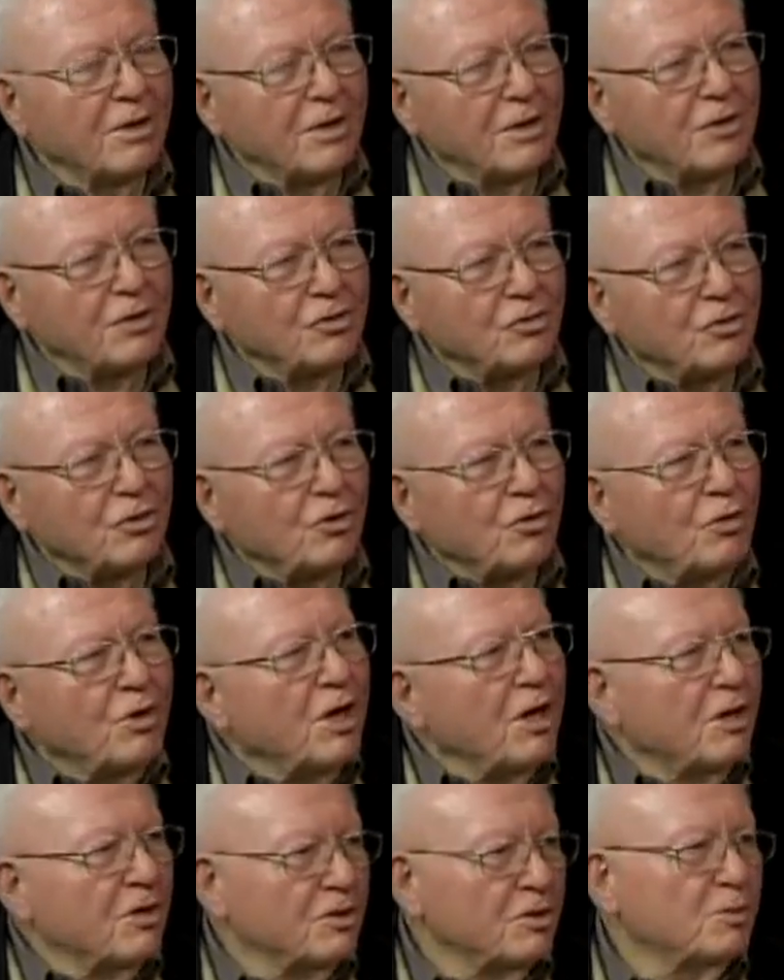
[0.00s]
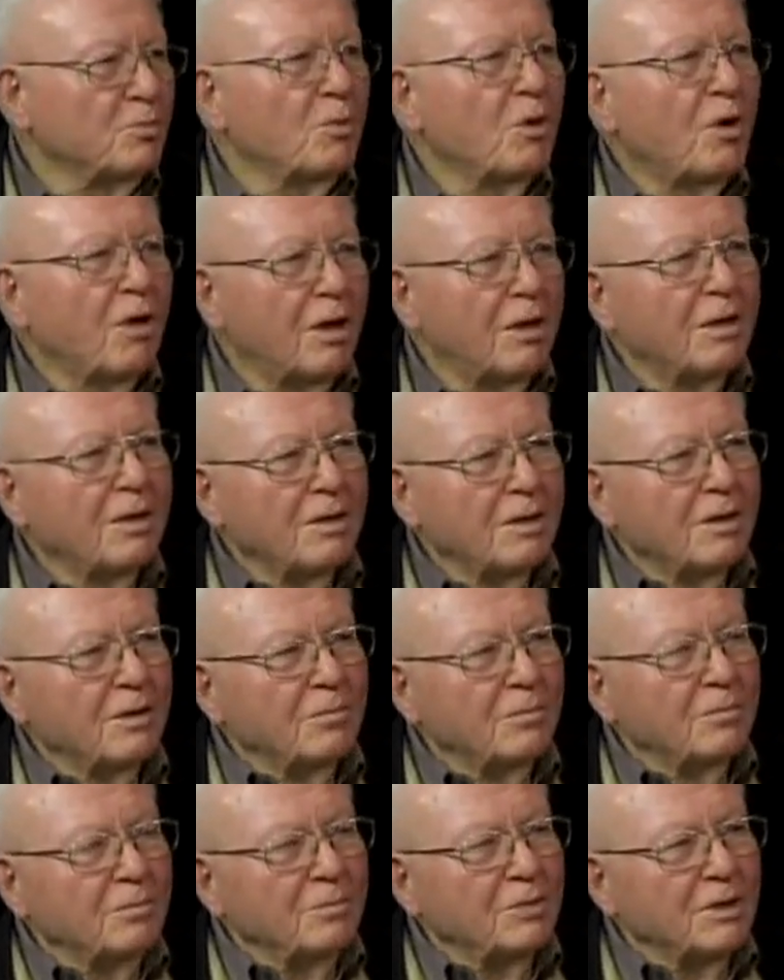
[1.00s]
it's unique. It's small.
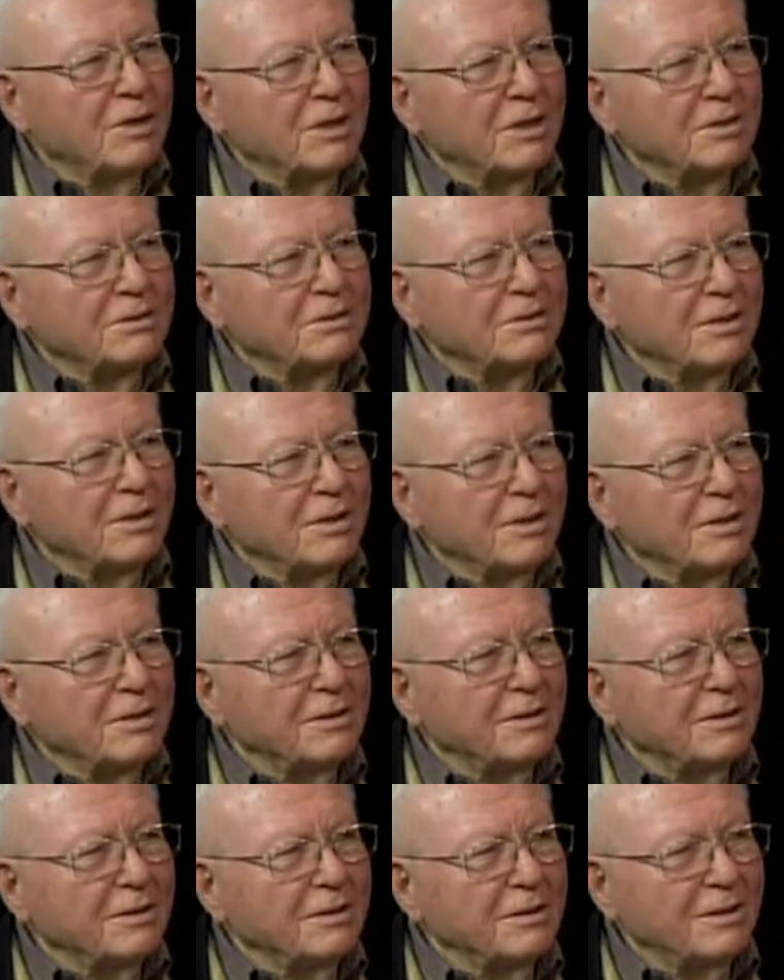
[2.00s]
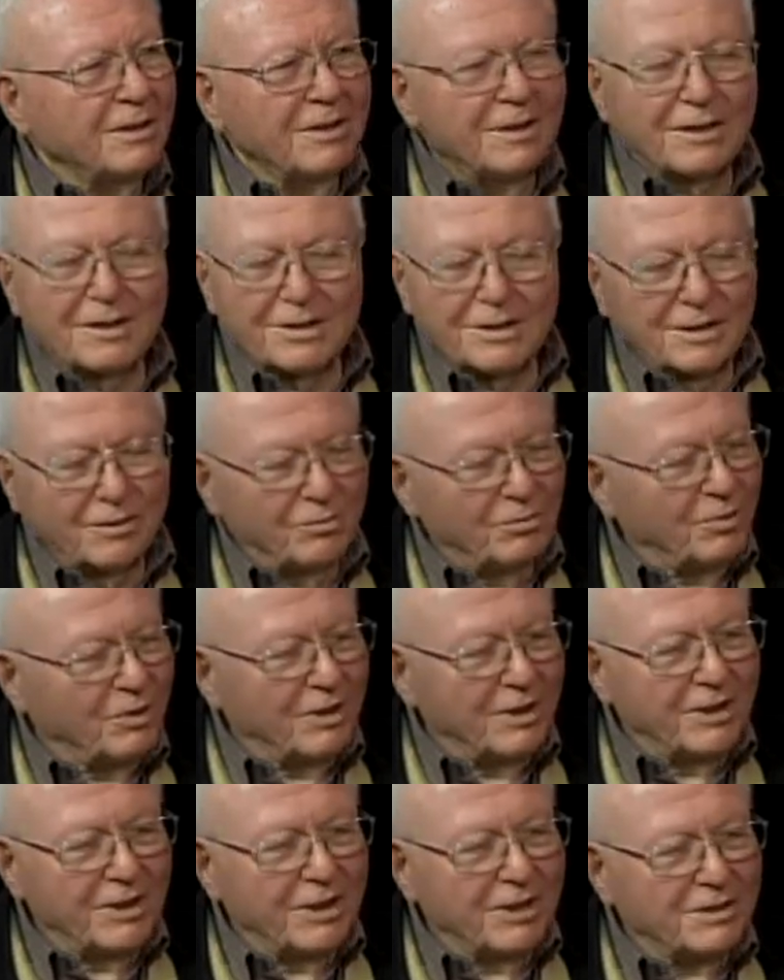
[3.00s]
Yes, but, it's, but that's uh, okay. Yeah, it
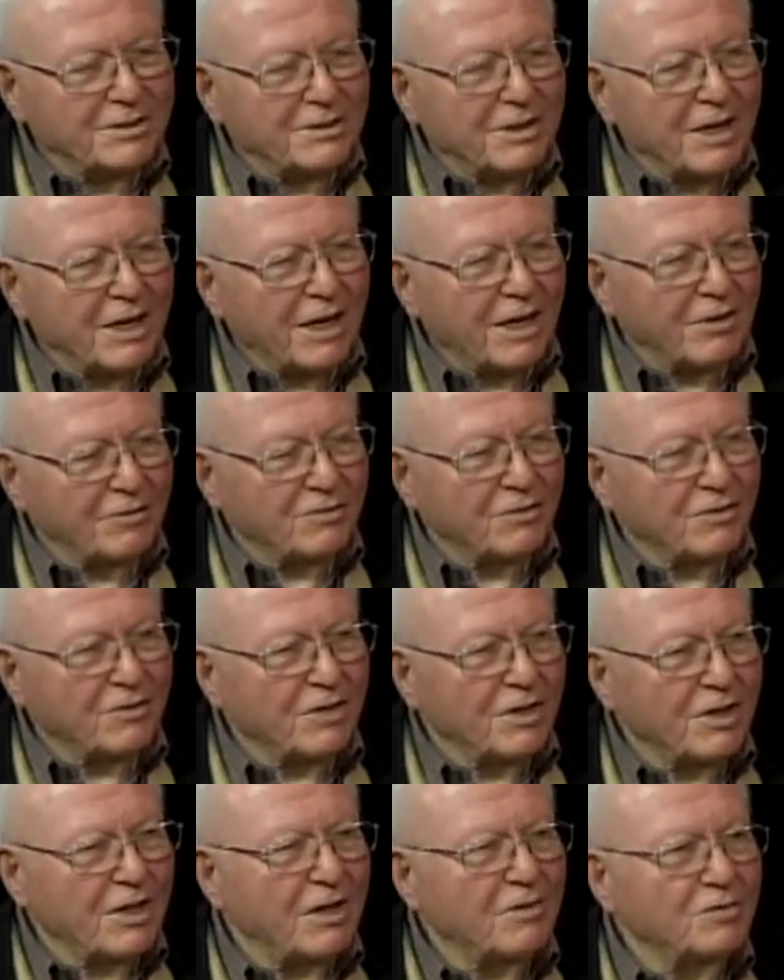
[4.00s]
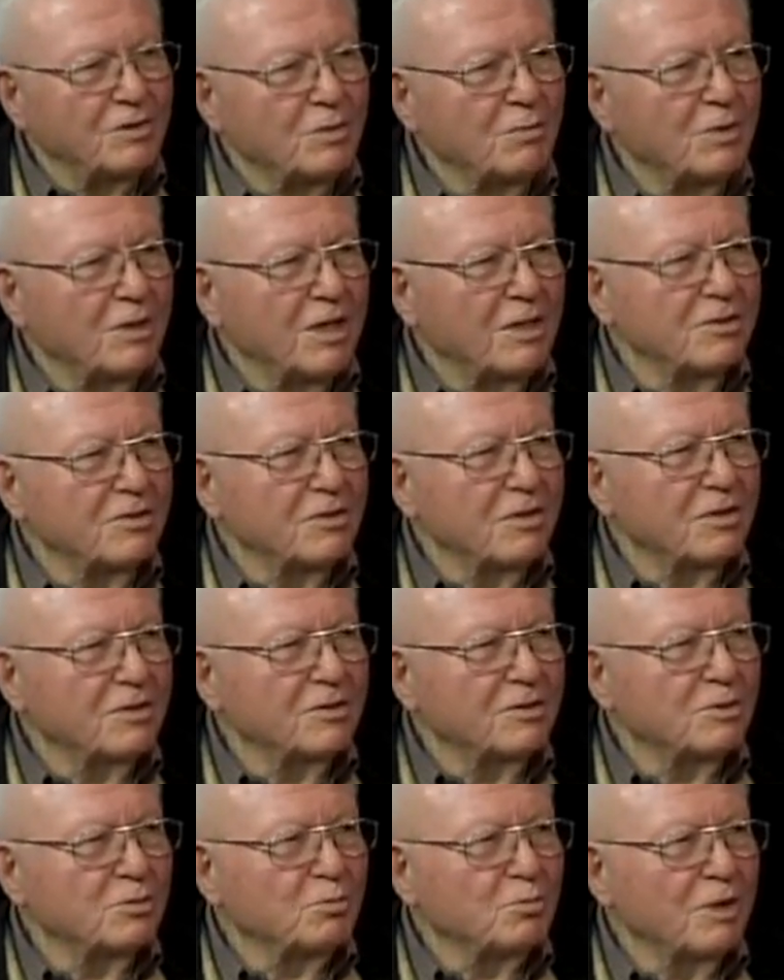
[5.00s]
really is. They have they have some nice things
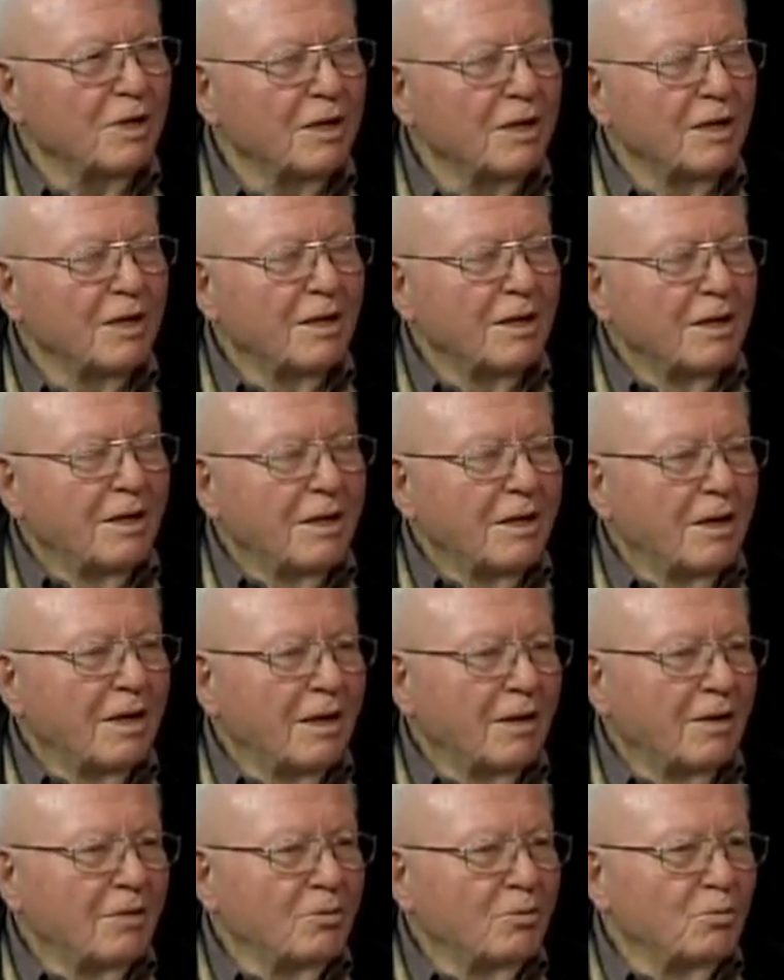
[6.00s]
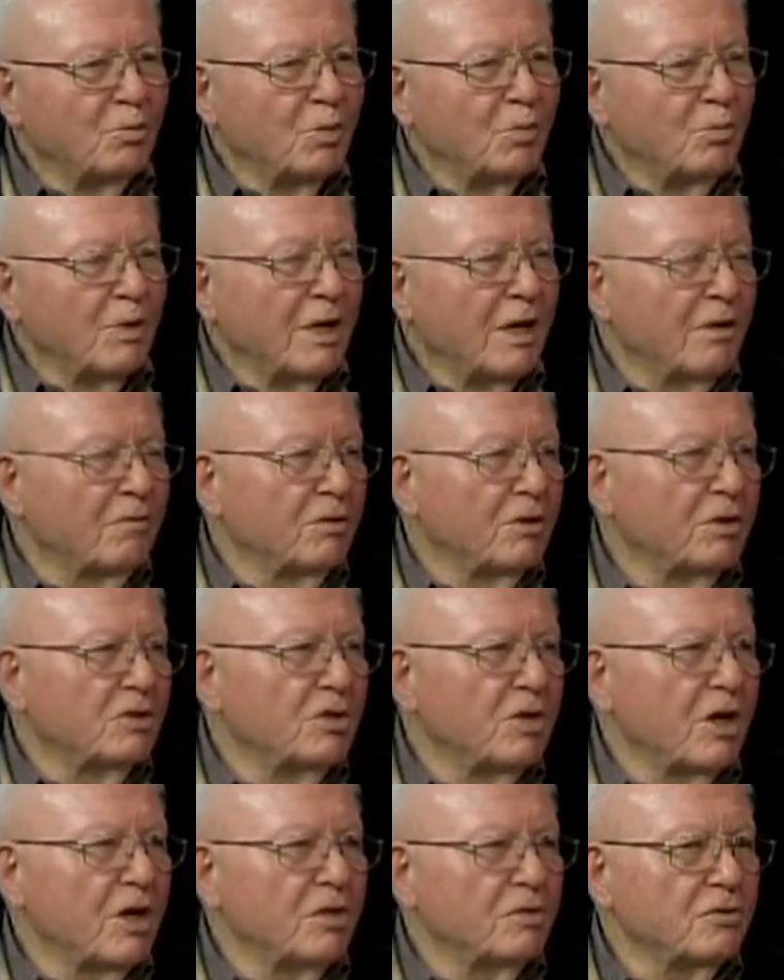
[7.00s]
as well. Uh, when we have a
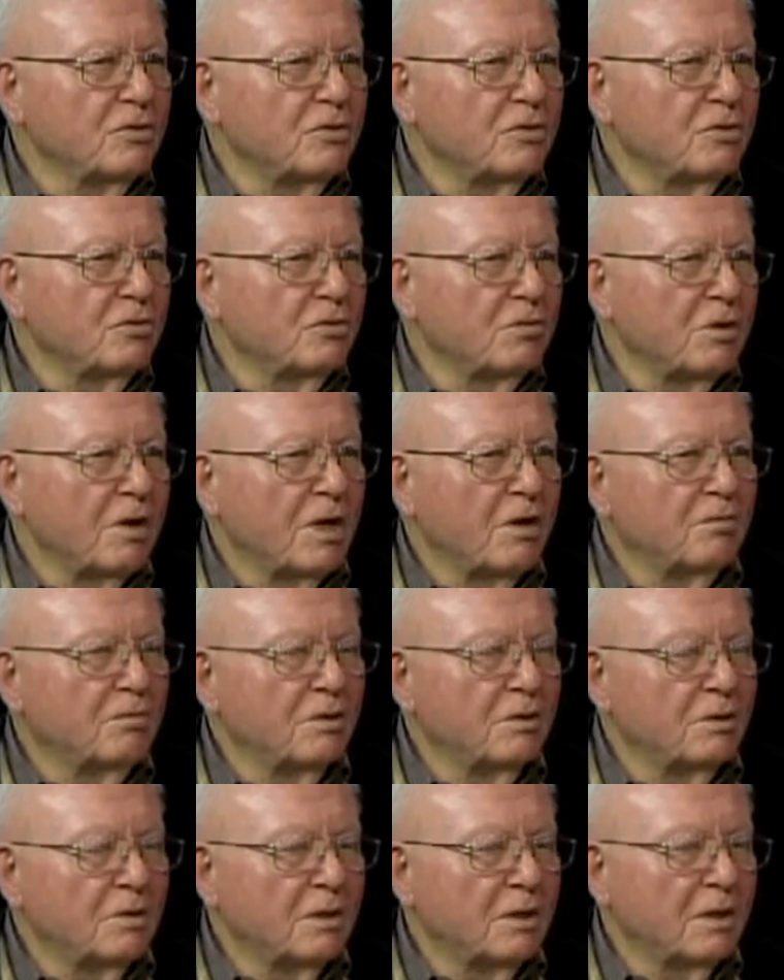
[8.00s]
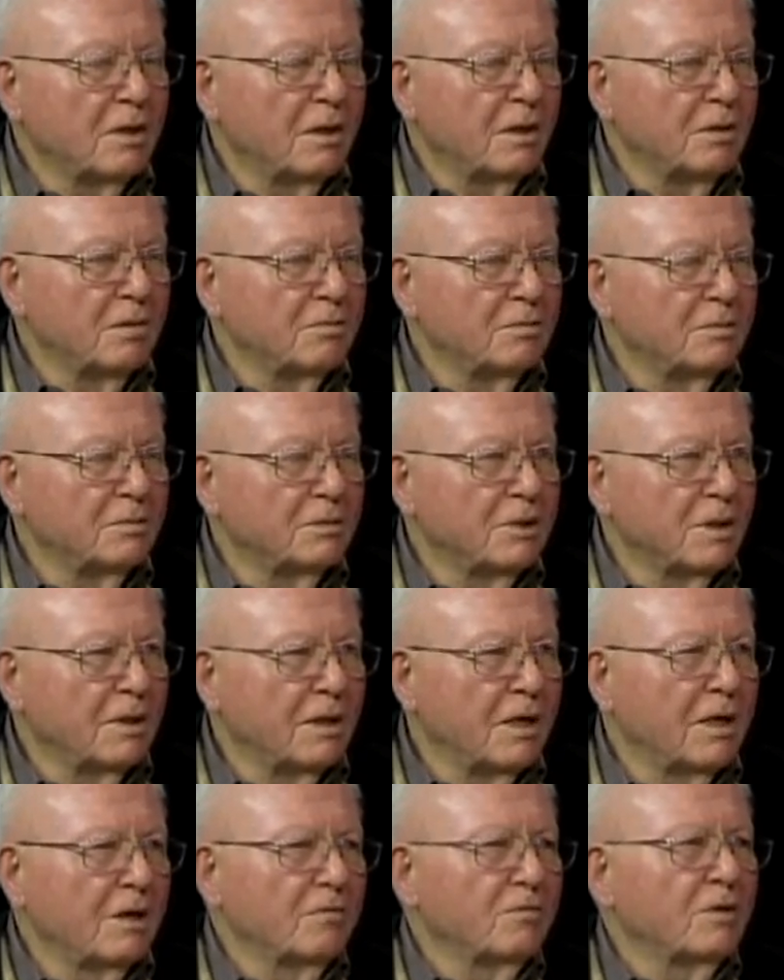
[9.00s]
chance to travel, uh, a
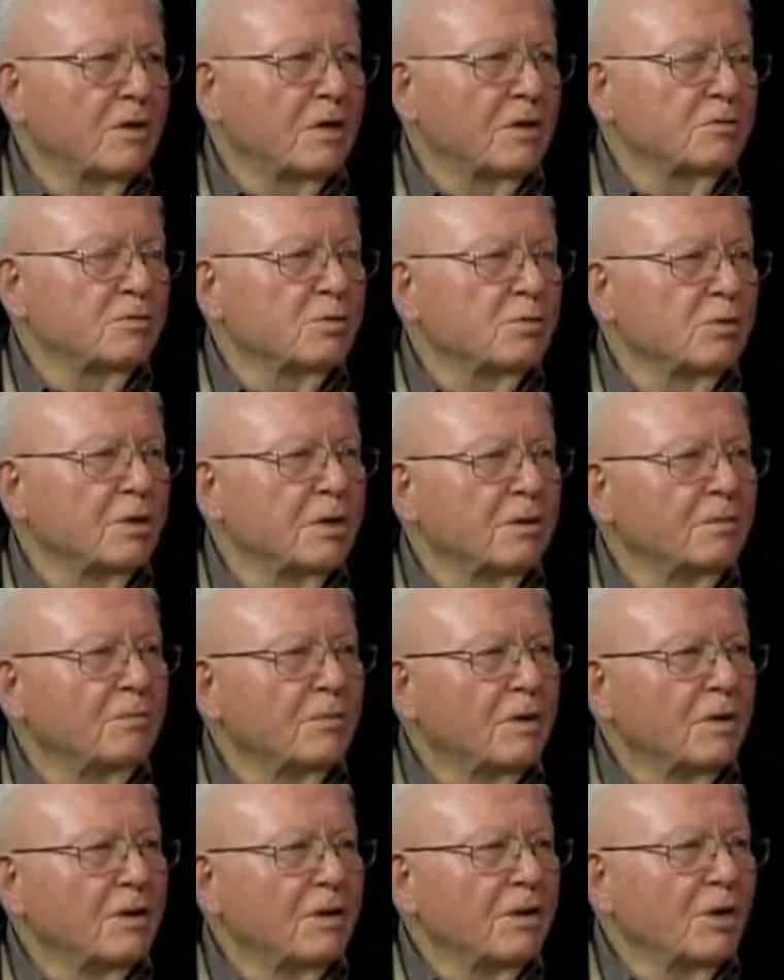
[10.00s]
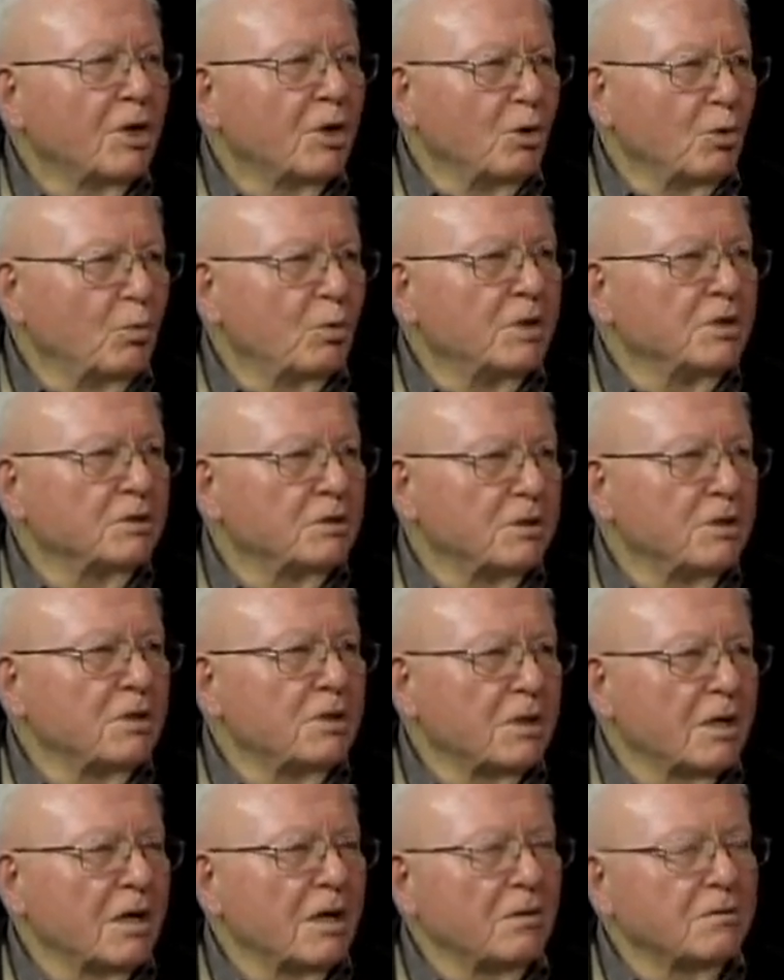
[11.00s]
lot of times we, you know, we seek
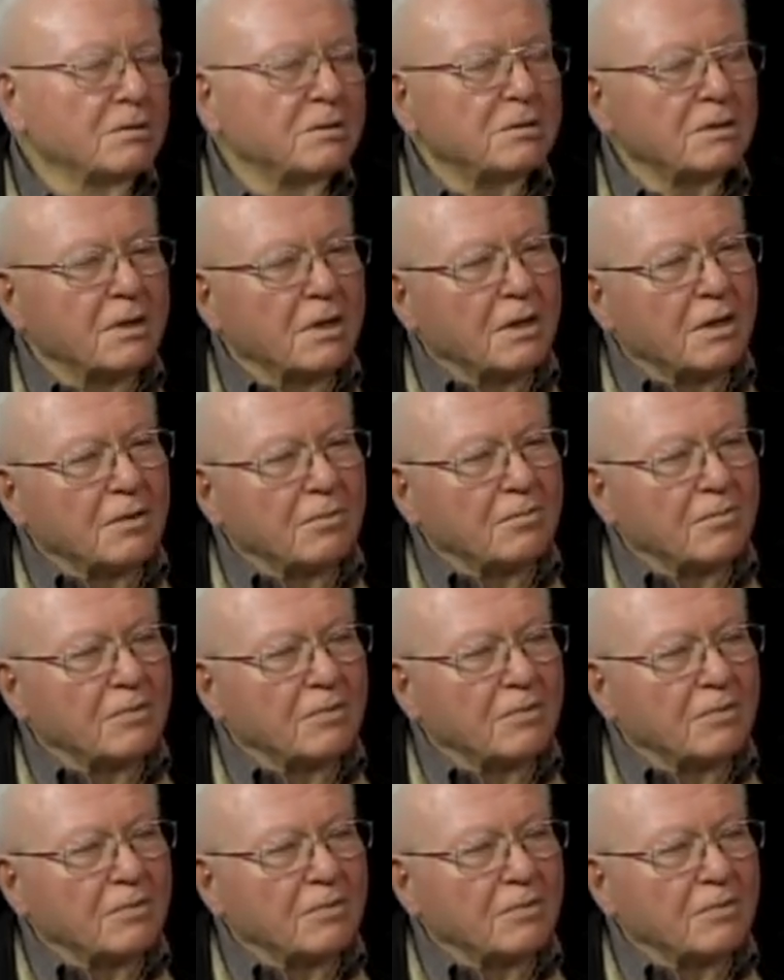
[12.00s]
out mm -hmm.